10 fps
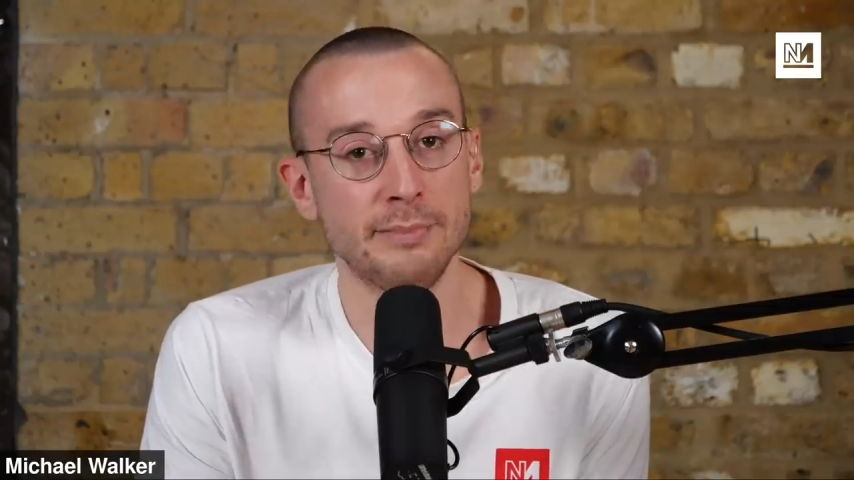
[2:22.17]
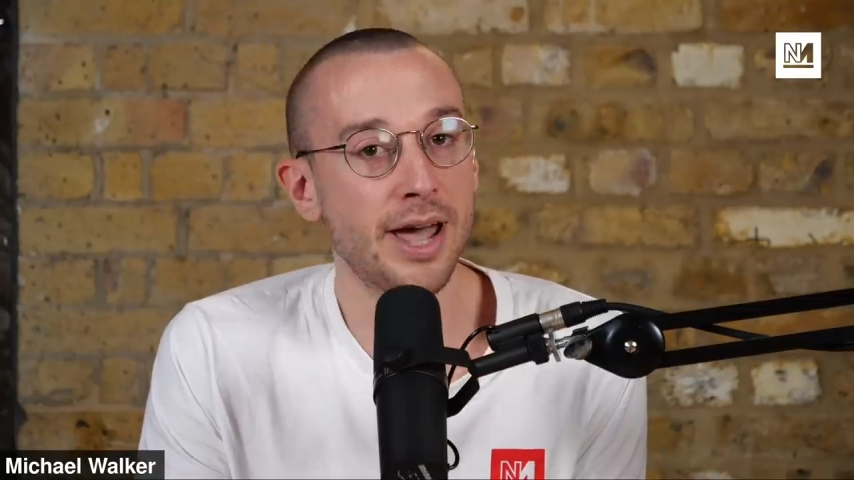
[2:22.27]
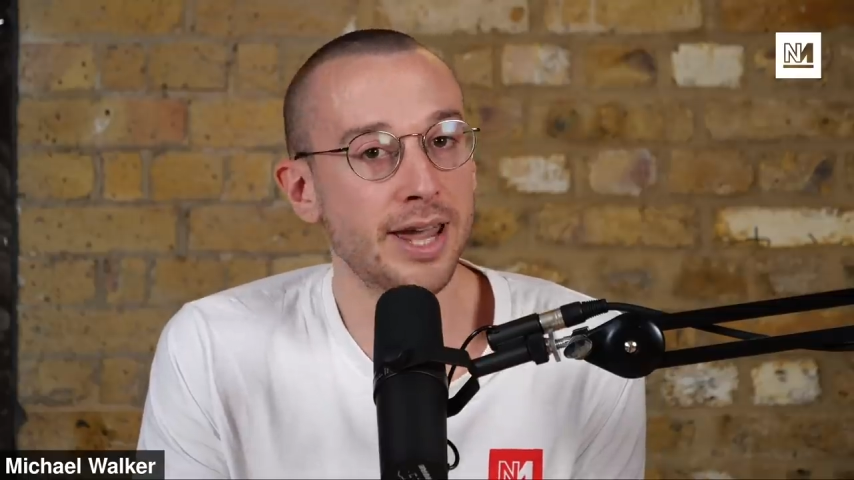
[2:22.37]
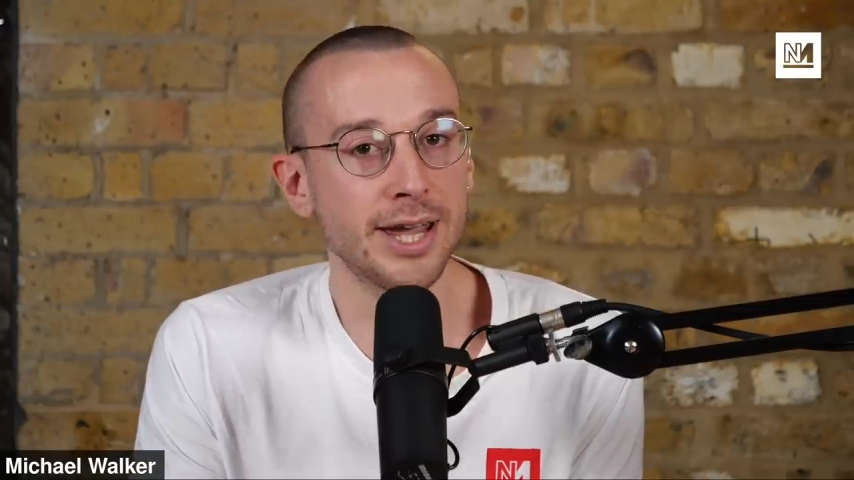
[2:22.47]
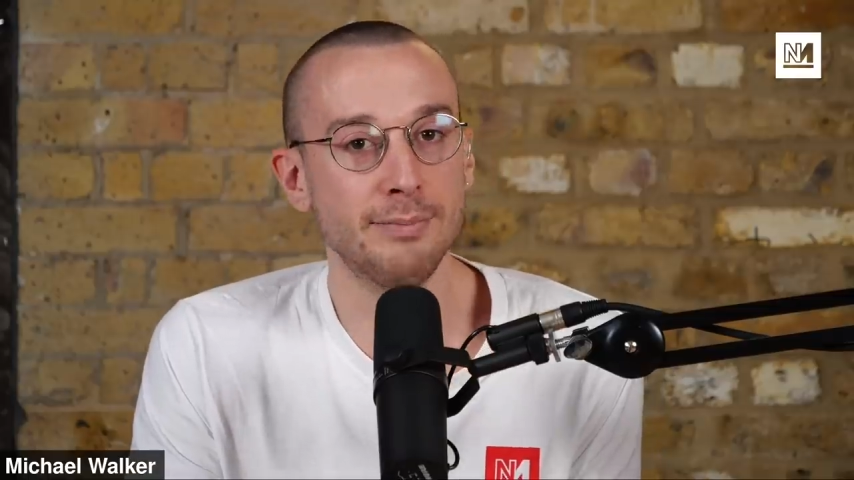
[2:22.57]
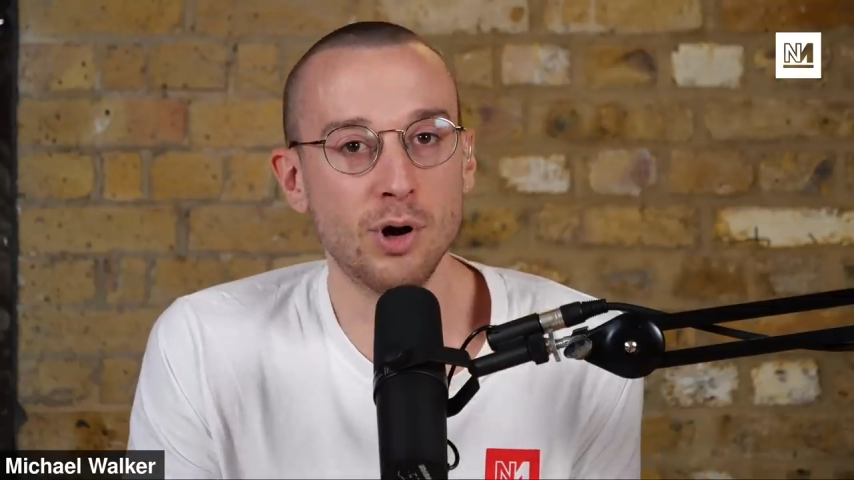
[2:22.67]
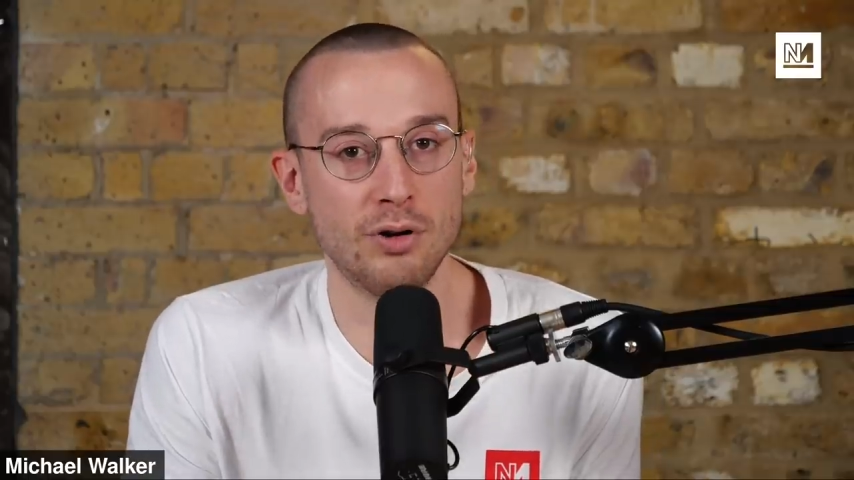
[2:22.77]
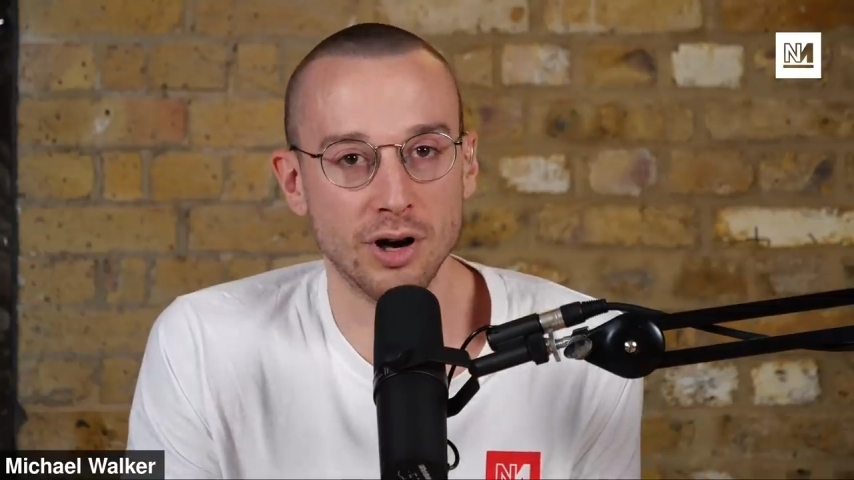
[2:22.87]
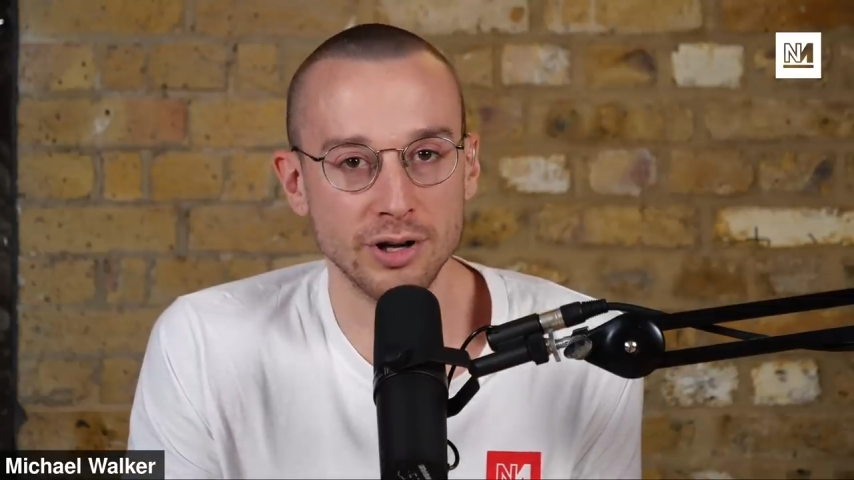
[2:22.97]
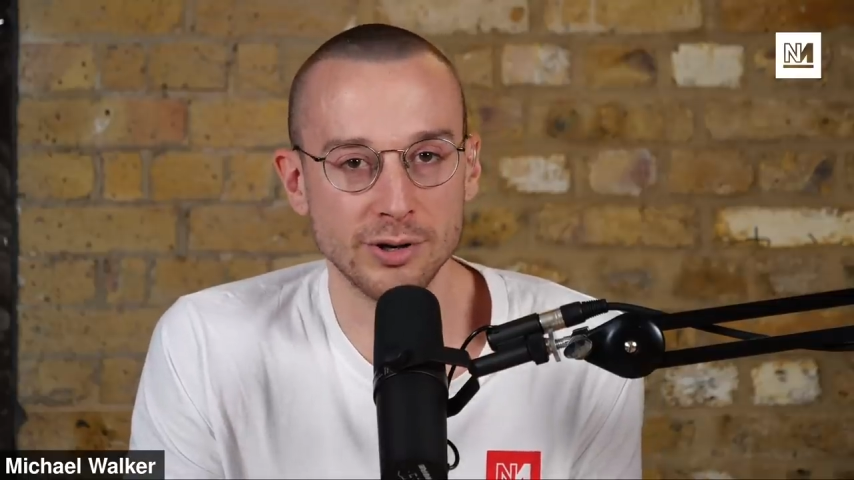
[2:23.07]
Making it
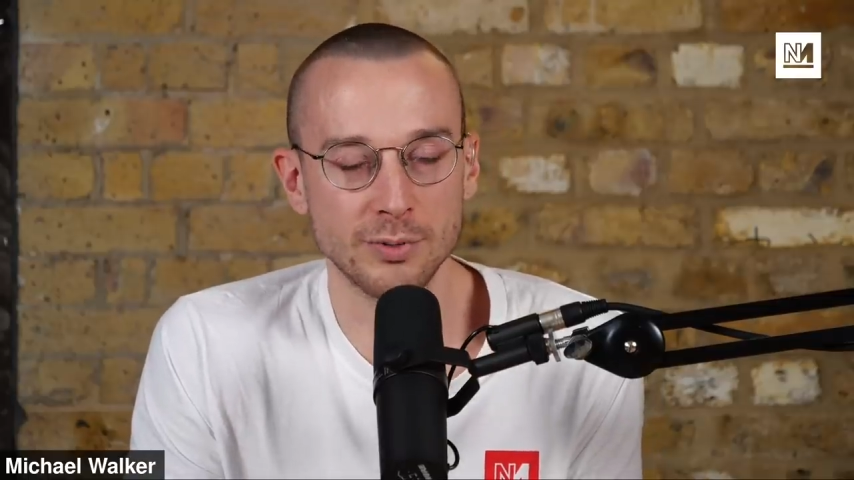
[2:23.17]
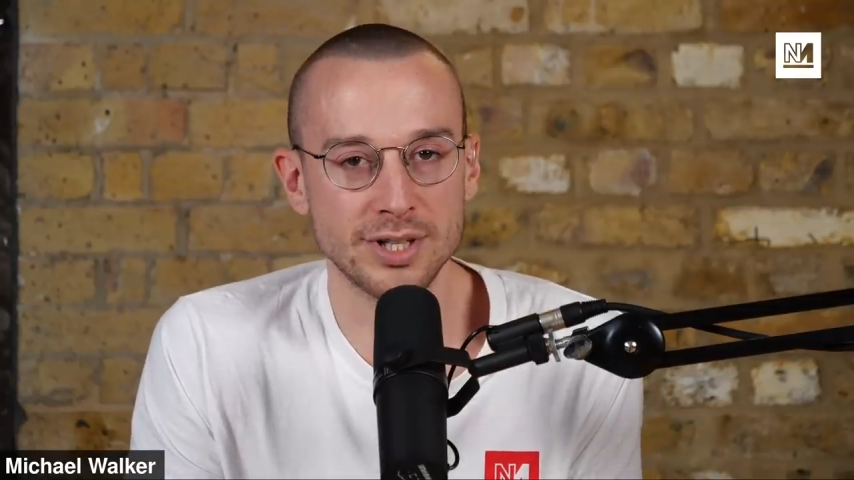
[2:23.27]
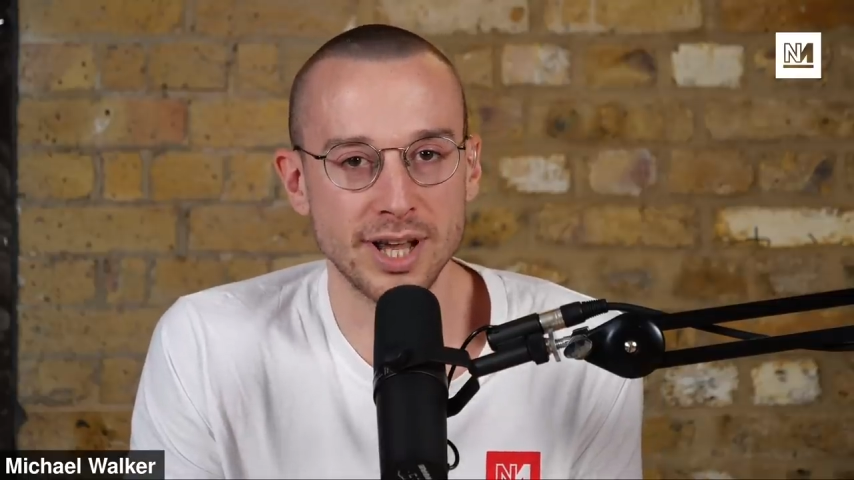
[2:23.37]
more odd was